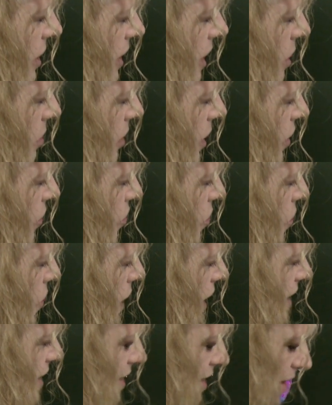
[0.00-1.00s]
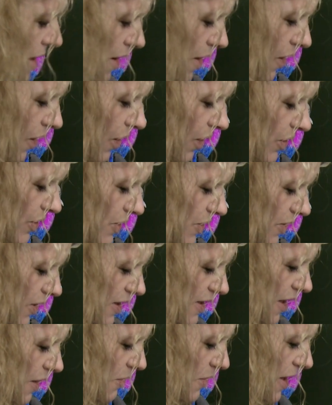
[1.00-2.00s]
up a little bit of white also
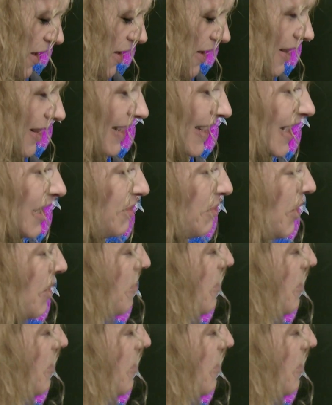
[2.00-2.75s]
because I wanted a little